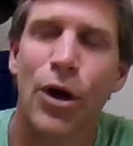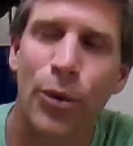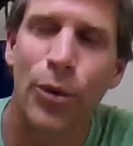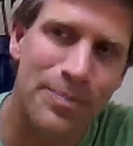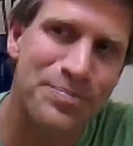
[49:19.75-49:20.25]

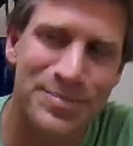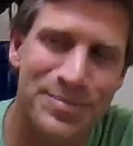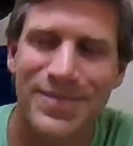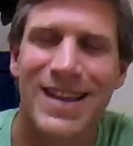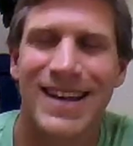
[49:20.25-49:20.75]
Well,
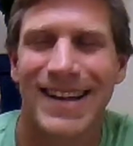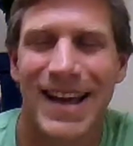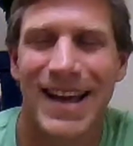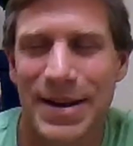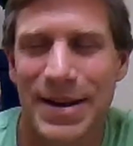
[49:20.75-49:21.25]

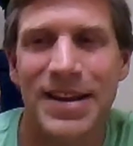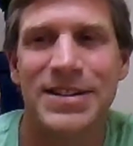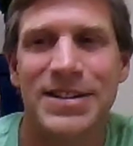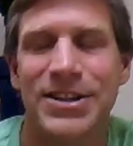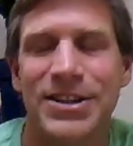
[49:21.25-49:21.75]
not
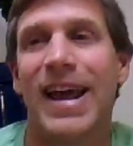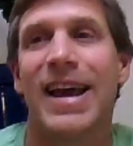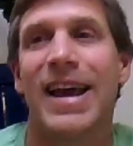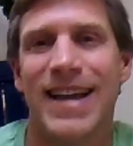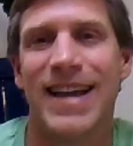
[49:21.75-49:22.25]
necessarily
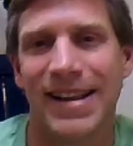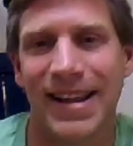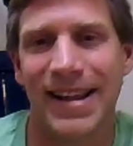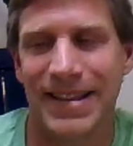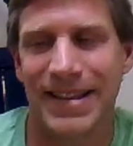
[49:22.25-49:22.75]
exactly
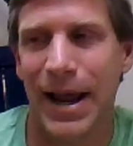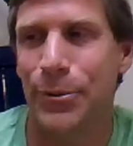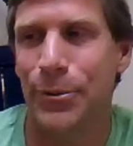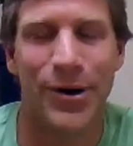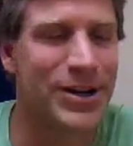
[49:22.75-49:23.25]
like that. I
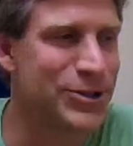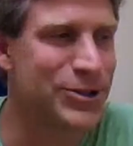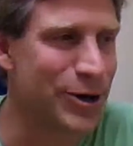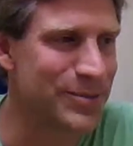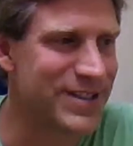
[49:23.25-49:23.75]
wouldn't want a
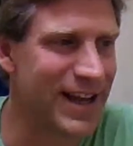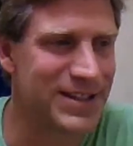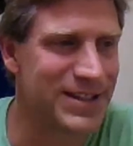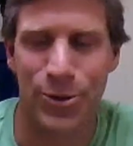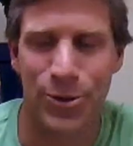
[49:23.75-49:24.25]

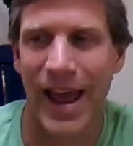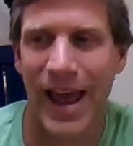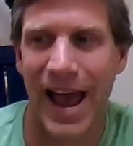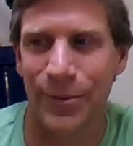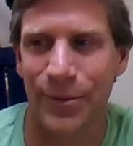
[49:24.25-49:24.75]
circumstances when we
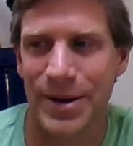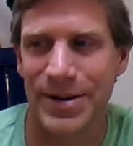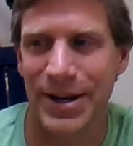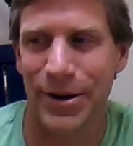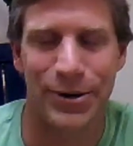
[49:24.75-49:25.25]
ha- when
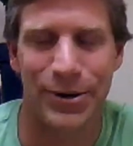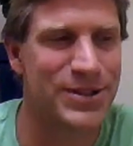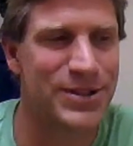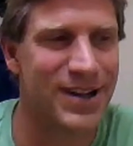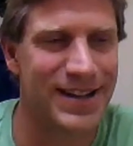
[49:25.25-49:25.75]
you know a group
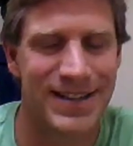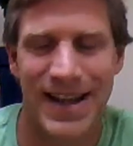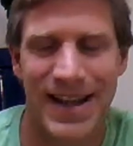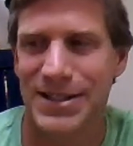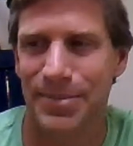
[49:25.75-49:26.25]
of scientists
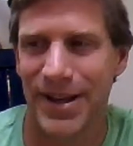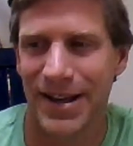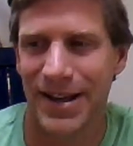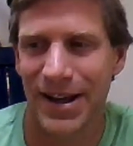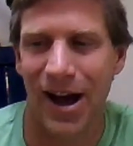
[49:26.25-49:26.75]
has to
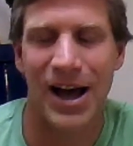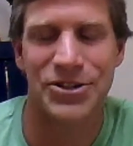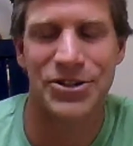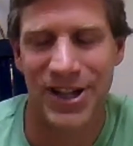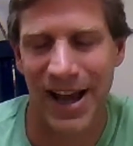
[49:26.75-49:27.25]
be
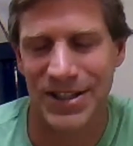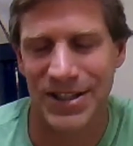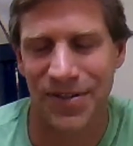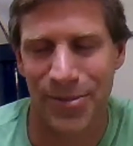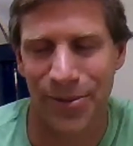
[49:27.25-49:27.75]
ostracized
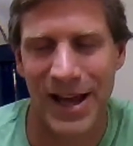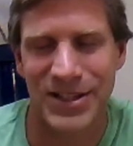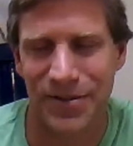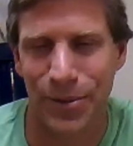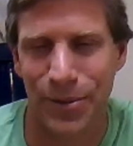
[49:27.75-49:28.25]
from the
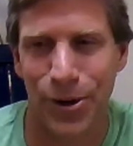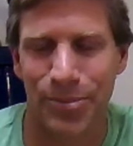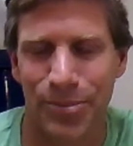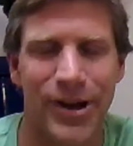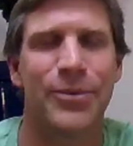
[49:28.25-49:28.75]
rest of the
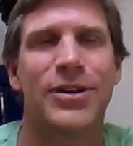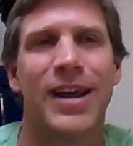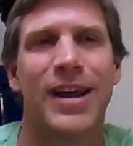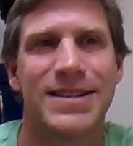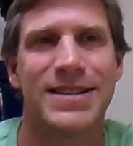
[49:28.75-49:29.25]
world. But I would
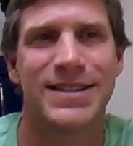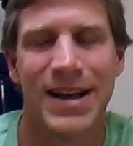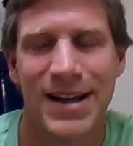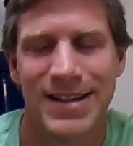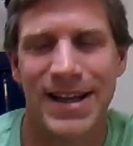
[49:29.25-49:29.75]
like a s-
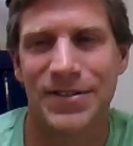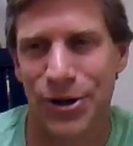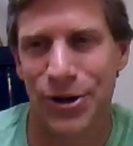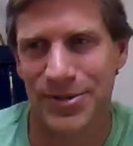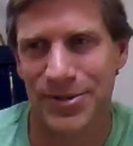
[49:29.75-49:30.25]
set of
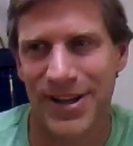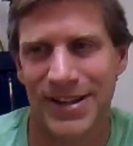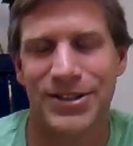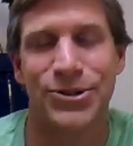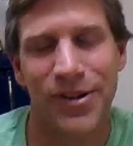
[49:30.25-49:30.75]

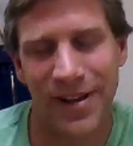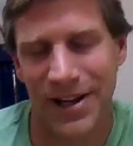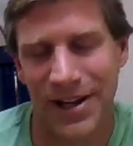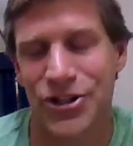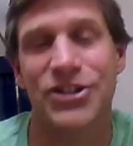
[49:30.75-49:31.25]
circumstances, sort of
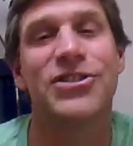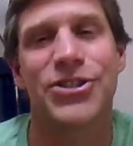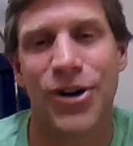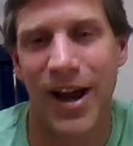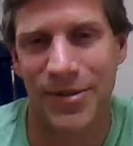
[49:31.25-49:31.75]
like you just
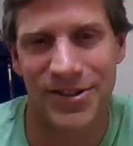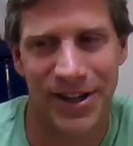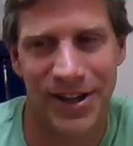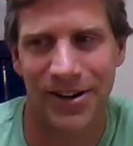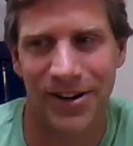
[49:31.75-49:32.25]
described, the
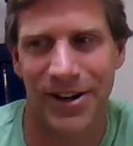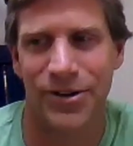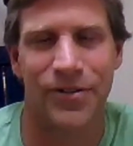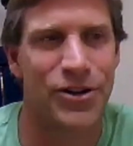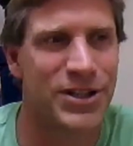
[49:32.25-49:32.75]
Singularity
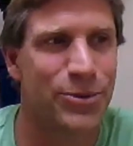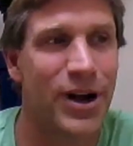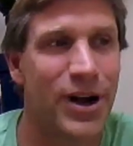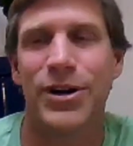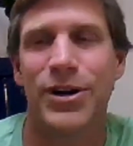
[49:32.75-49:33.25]
University, where
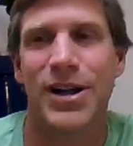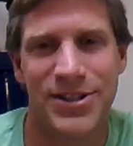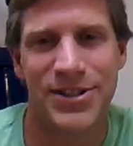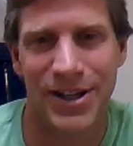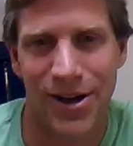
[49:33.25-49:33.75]
everyone
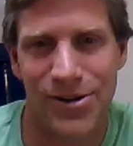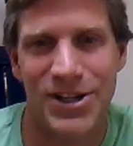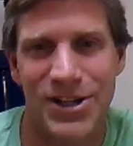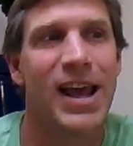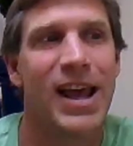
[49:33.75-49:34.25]
comes and goes,
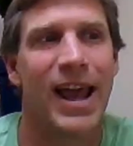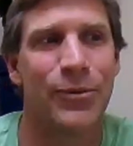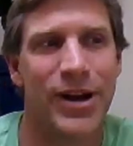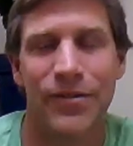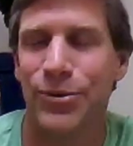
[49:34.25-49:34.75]
and
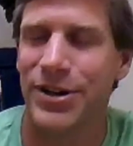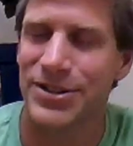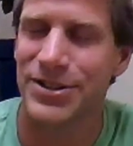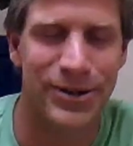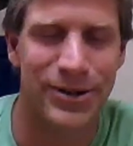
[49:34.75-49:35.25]
what everyone is
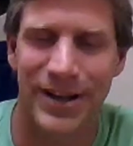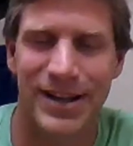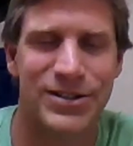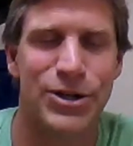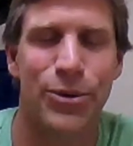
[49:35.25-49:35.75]
doing
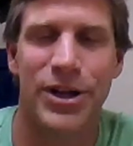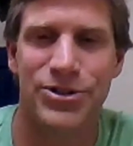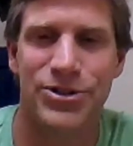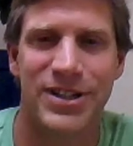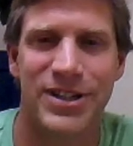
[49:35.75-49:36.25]
is so
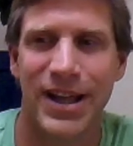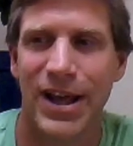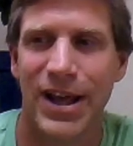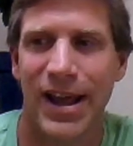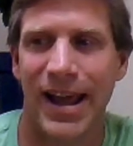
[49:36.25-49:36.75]
interesting.
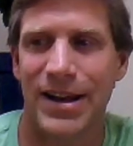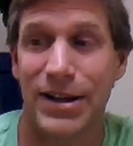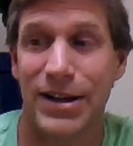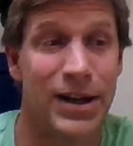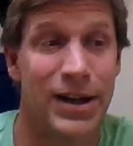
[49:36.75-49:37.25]
And
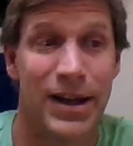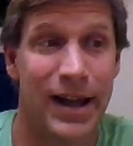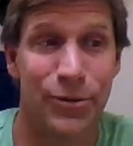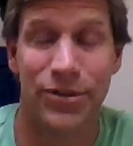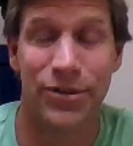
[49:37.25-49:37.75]
uh, I
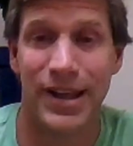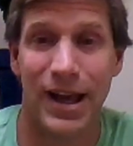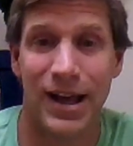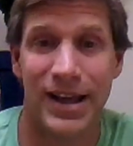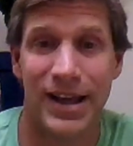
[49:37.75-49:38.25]
don't think
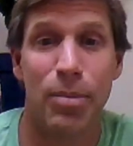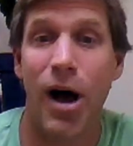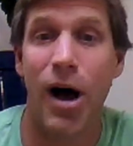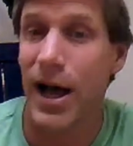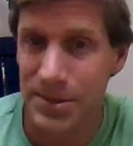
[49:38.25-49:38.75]
uh, it's
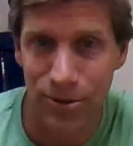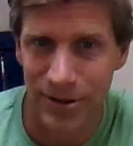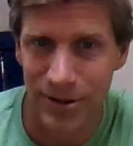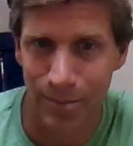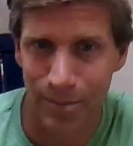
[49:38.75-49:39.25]
possible
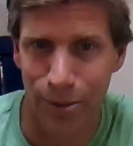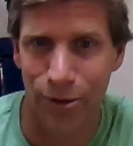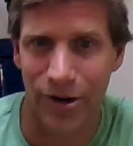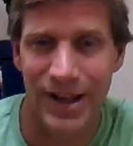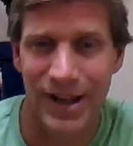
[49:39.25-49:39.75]
to get
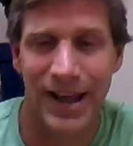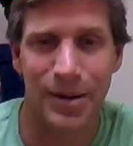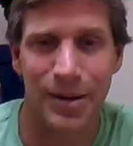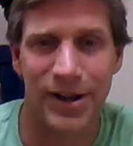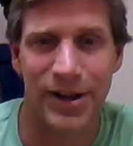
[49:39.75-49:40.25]
bored in
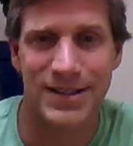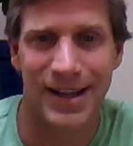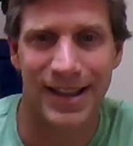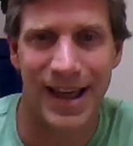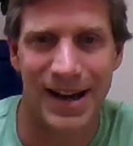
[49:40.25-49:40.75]
a place
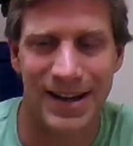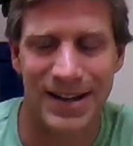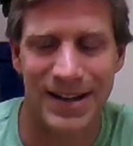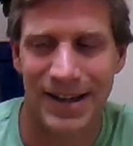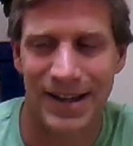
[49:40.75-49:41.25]
like that.
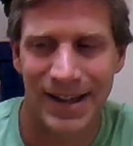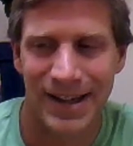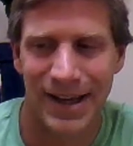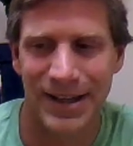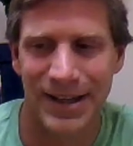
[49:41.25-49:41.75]
And uh,
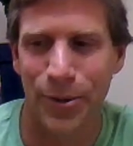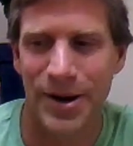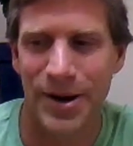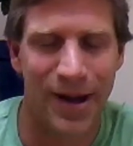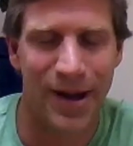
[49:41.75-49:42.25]
and you know, one
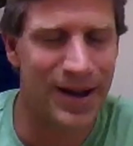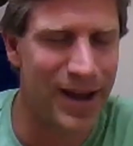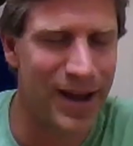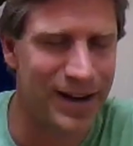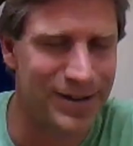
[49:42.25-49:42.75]
of my
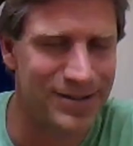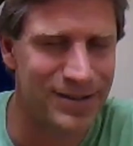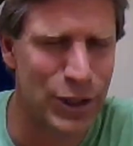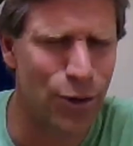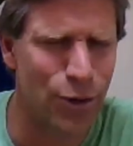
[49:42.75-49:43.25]
main
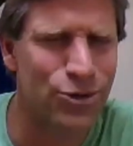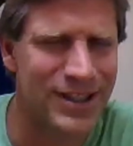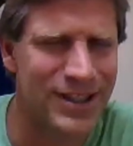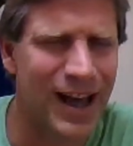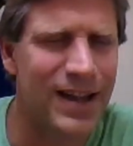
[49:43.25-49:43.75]
goals
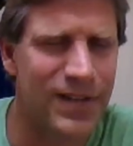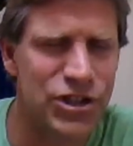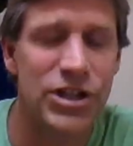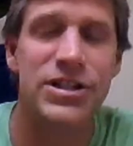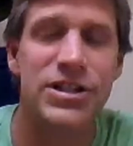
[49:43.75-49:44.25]
in life is
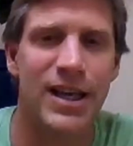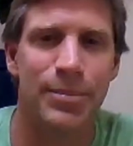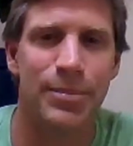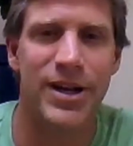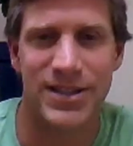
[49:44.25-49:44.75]
just to
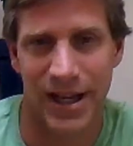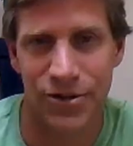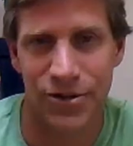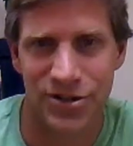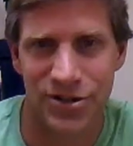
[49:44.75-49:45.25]
keep it as
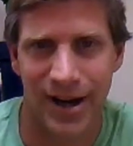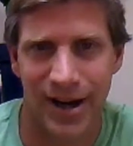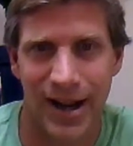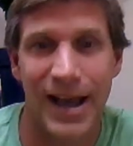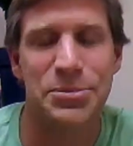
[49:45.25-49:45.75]

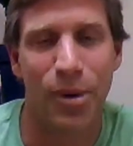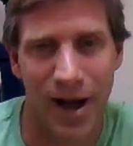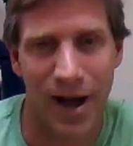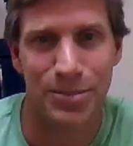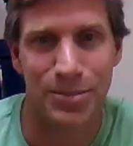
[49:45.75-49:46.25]
interesting as
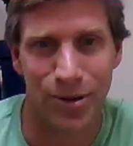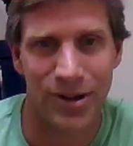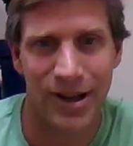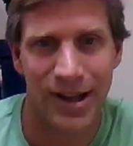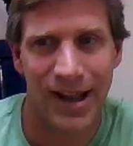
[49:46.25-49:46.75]
possible.
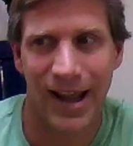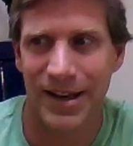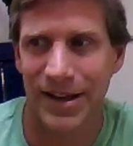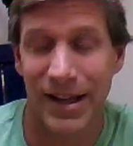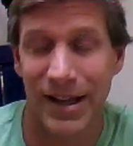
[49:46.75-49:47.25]
Mm-hmm.
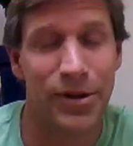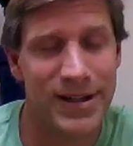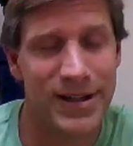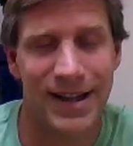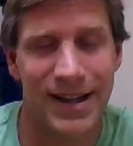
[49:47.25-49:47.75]
And uh, in a
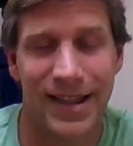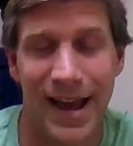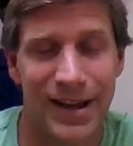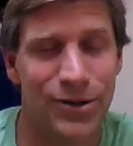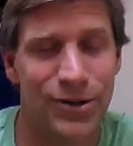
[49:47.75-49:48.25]
place like
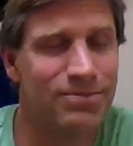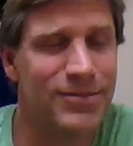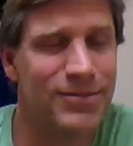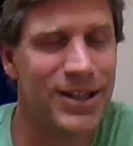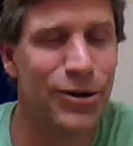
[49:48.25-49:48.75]
that, you
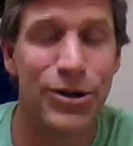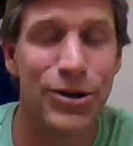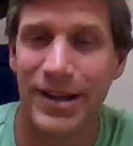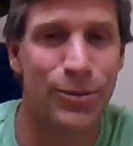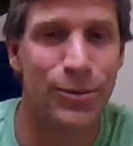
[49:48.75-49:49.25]
you know, you,
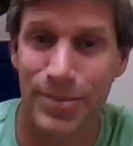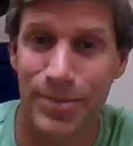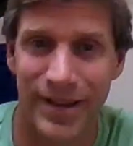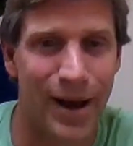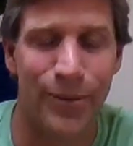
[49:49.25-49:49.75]
it you would never
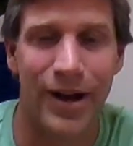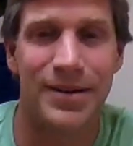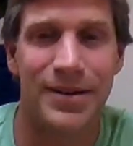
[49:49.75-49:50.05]
be bored. That.